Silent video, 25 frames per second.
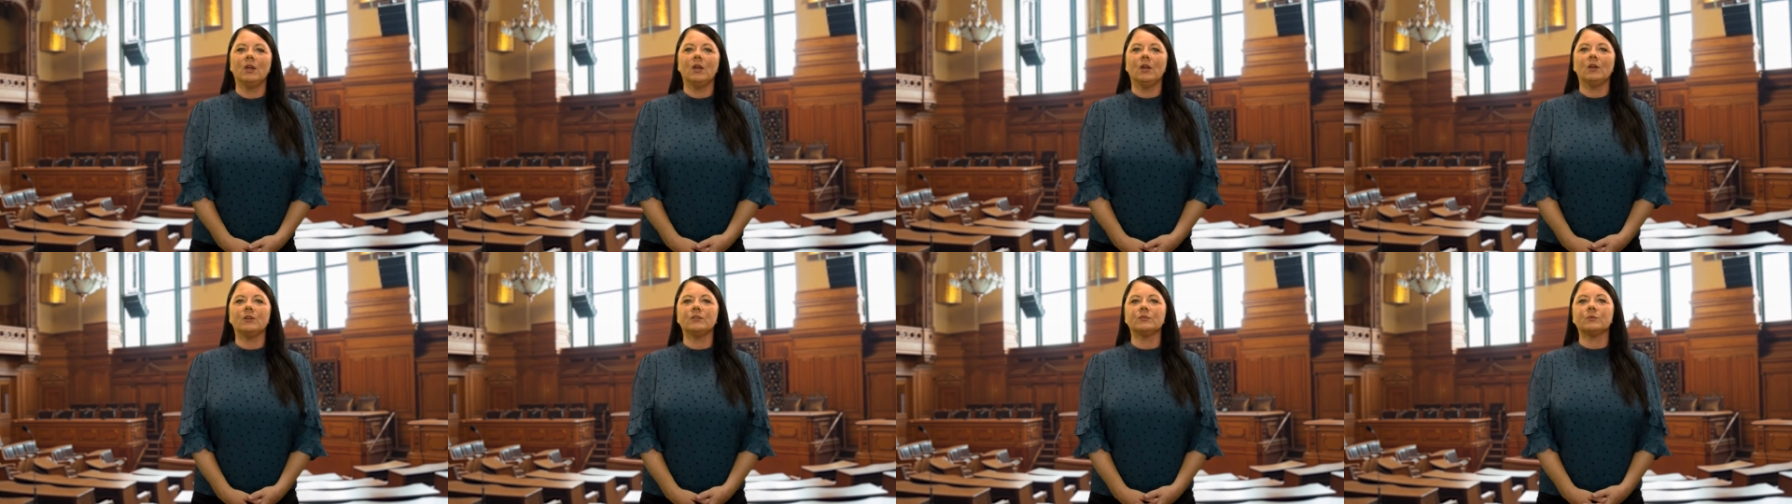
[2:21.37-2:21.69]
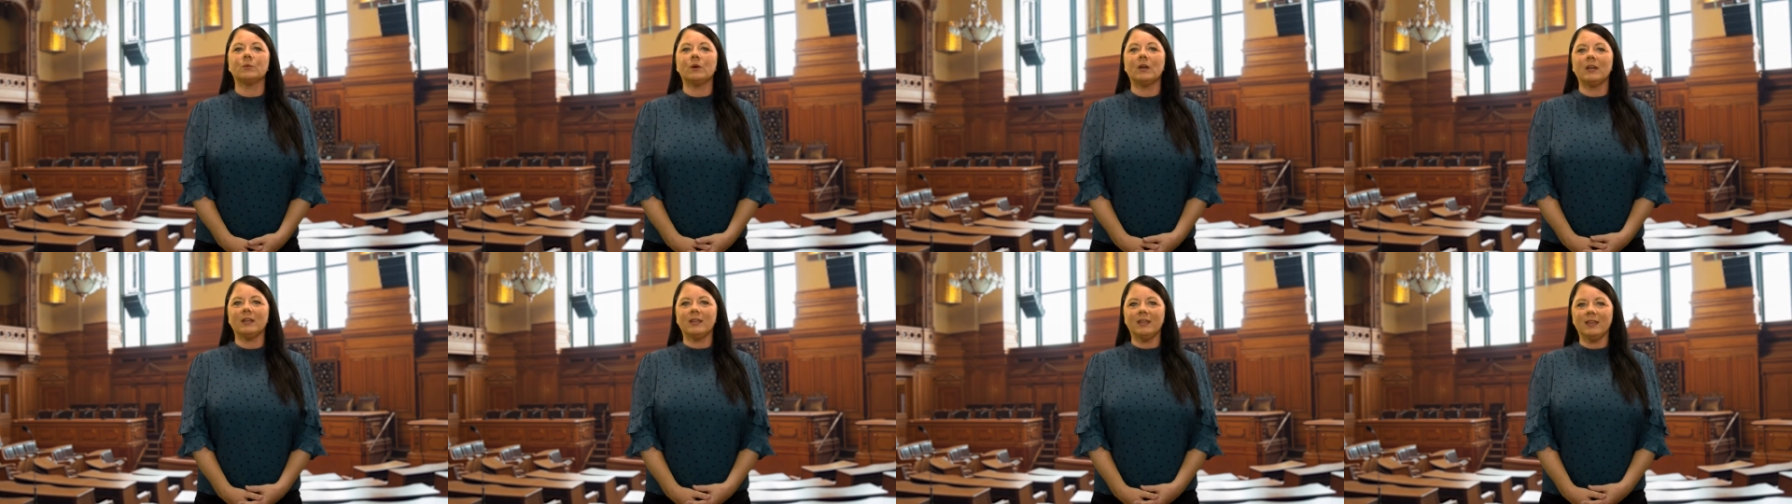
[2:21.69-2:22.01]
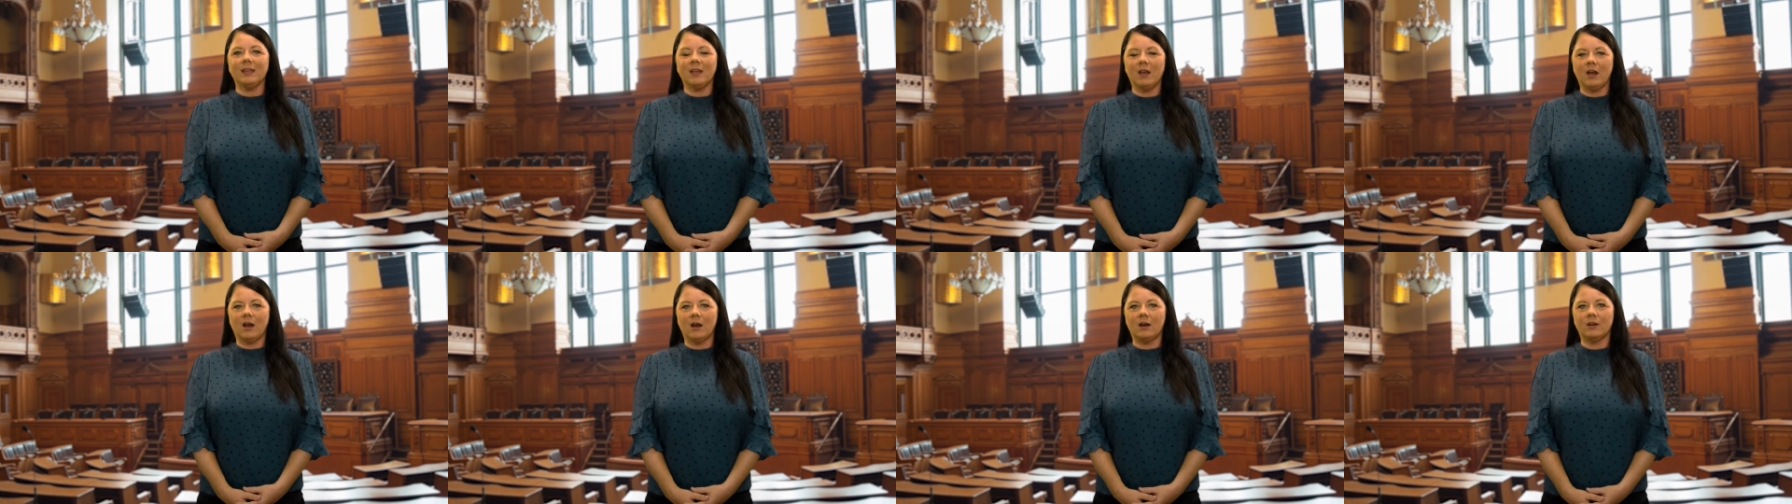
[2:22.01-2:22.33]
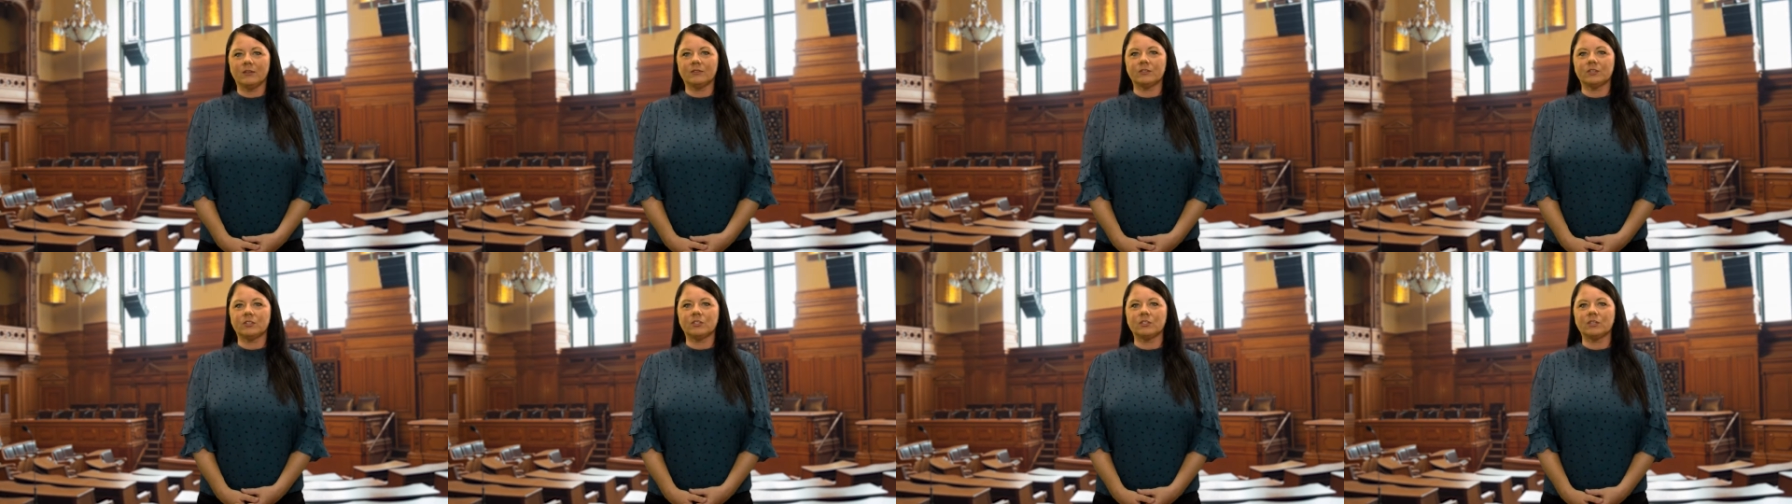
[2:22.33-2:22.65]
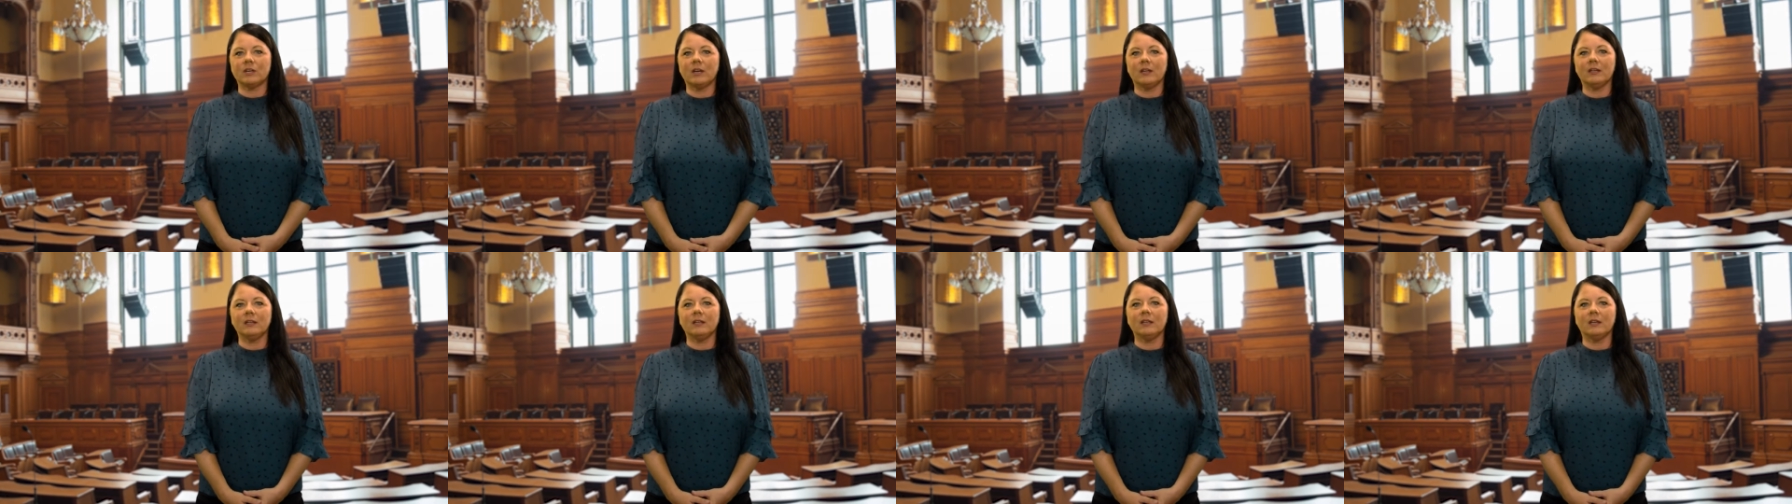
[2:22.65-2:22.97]
who's working hard to
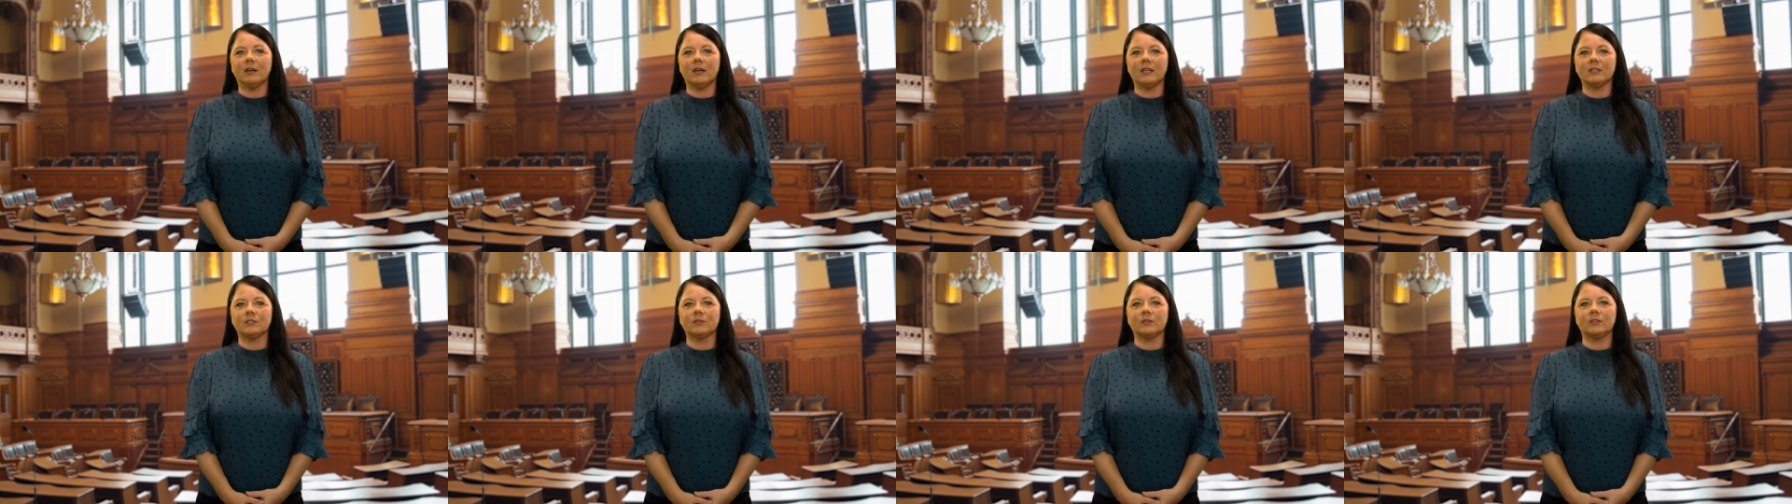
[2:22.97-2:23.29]
shine a light